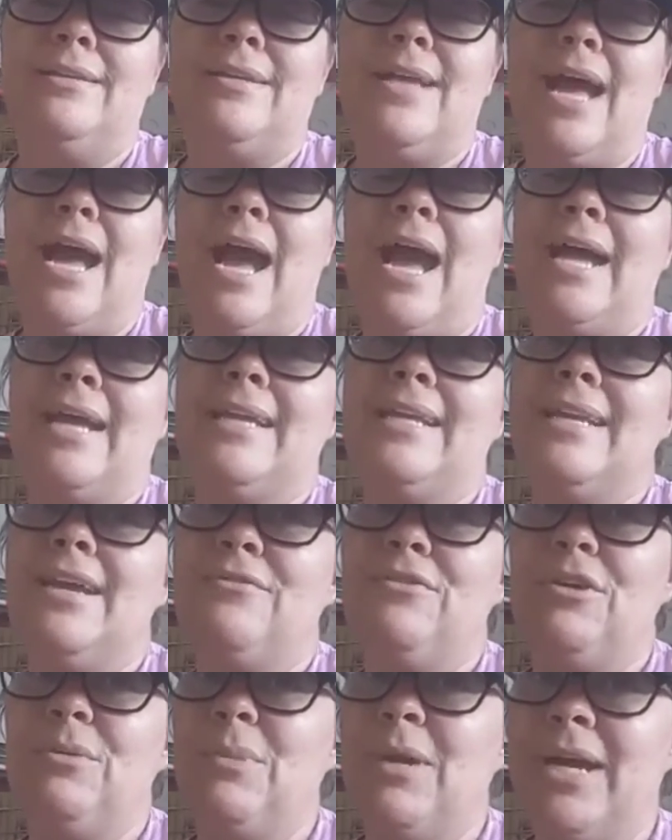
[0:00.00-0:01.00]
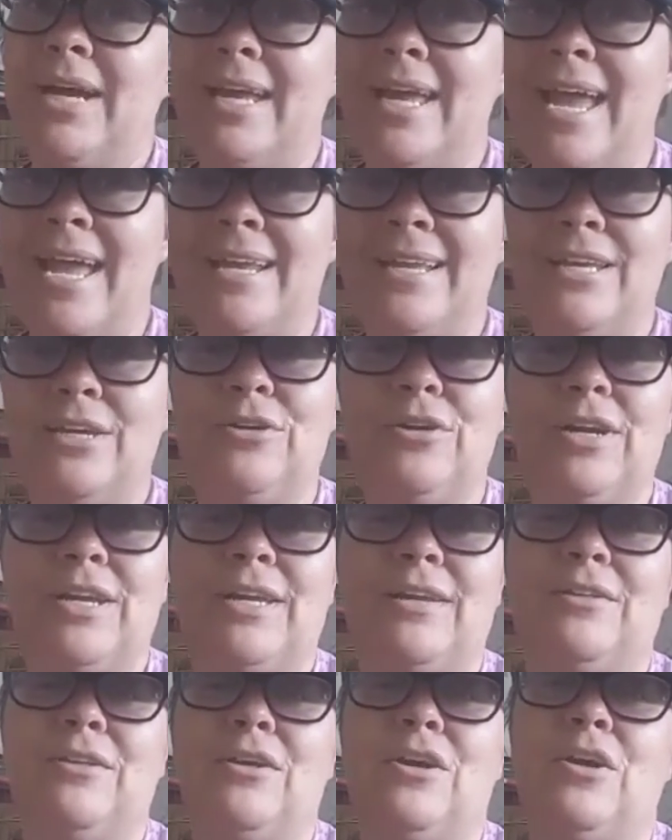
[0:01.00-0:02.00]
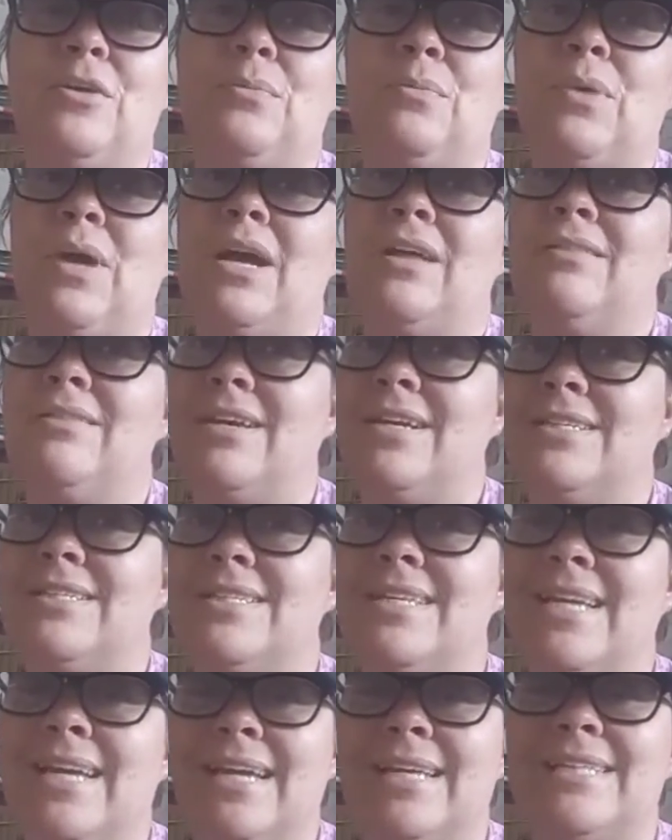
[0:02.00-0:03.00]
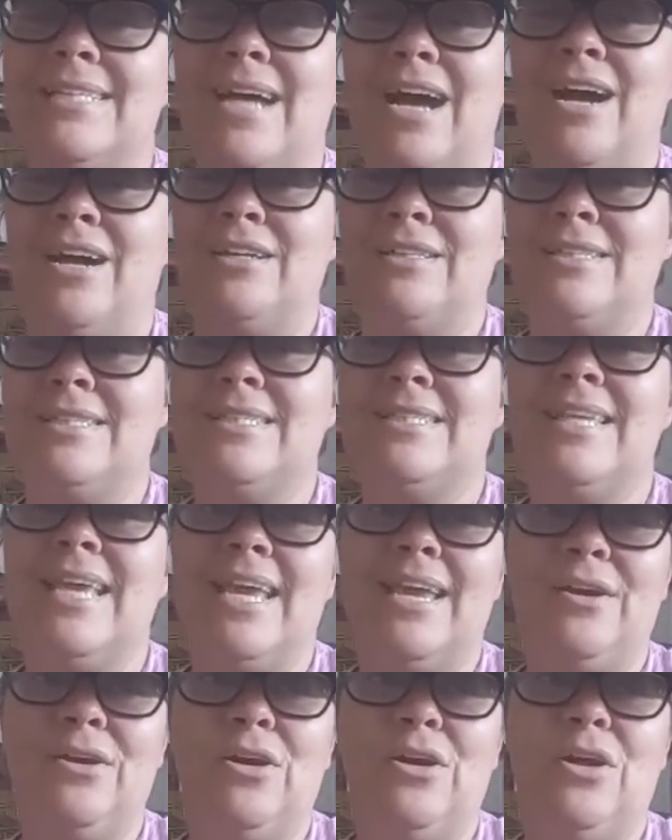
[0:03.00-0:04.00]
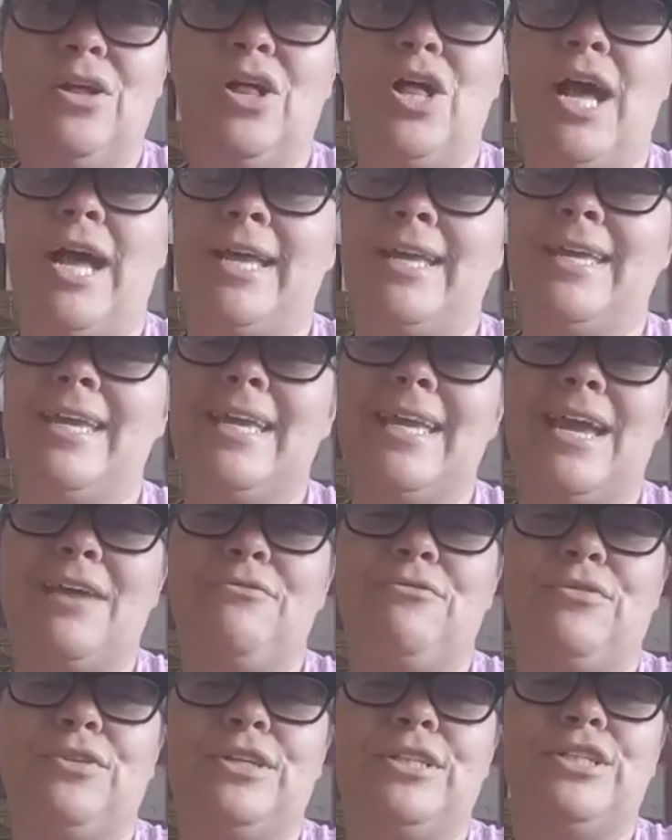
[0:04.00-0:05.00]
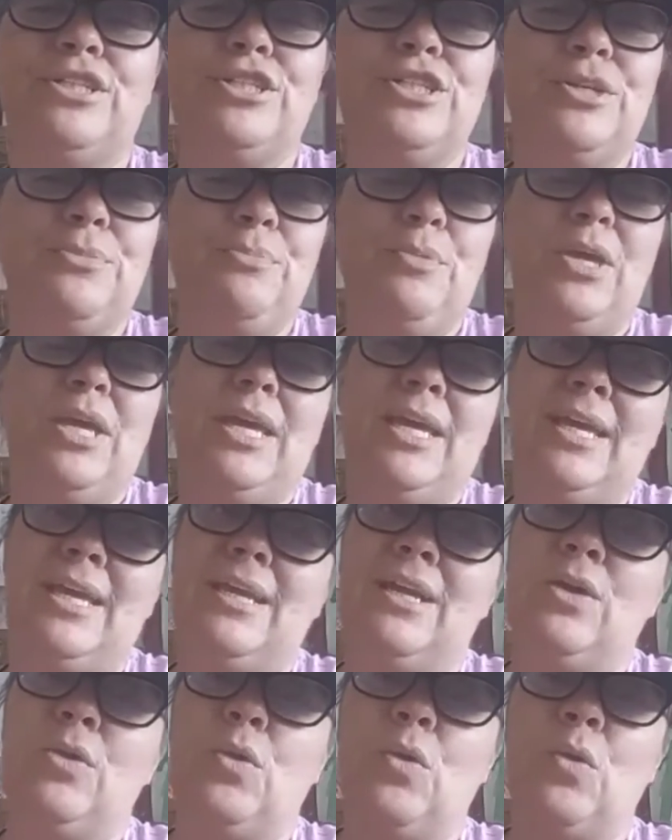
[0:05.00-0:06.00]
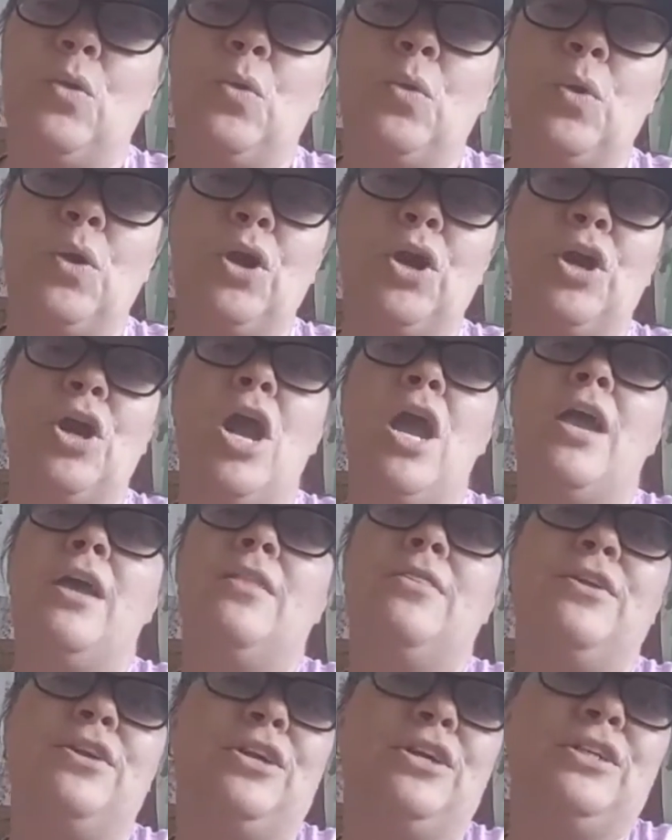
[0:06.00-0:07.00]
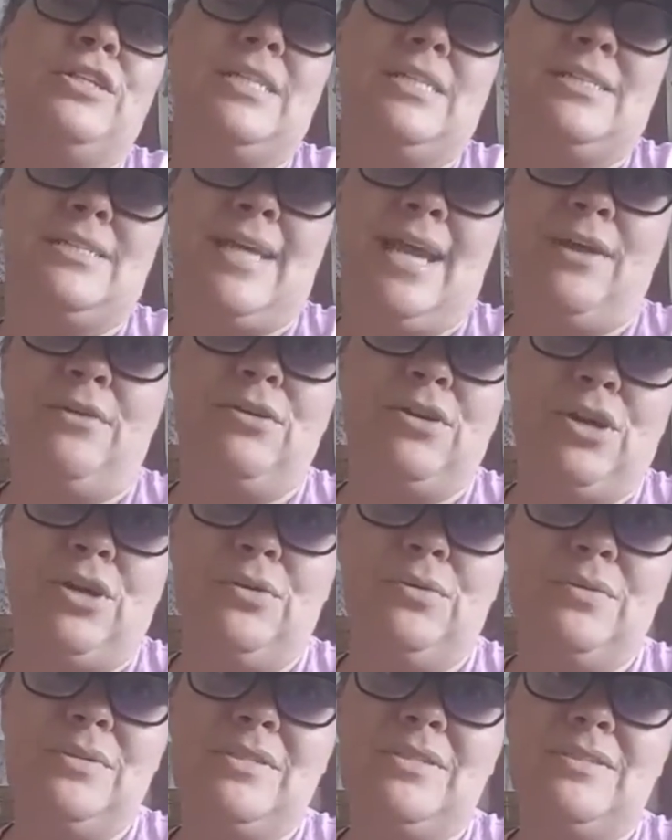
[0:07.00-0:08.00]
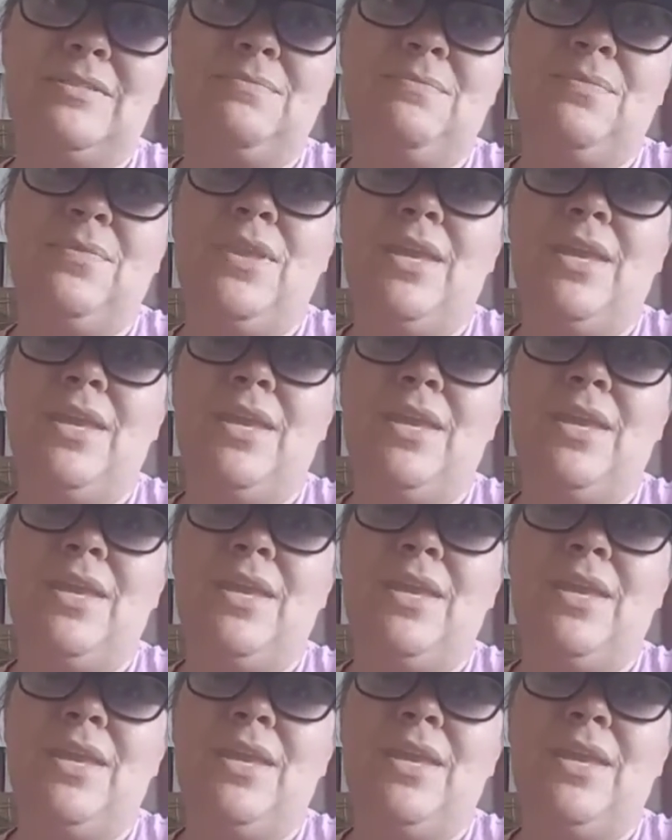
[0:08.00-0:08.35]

I never buy any curriculum unless it's on sale, I can get free shipping, or there are discount codes.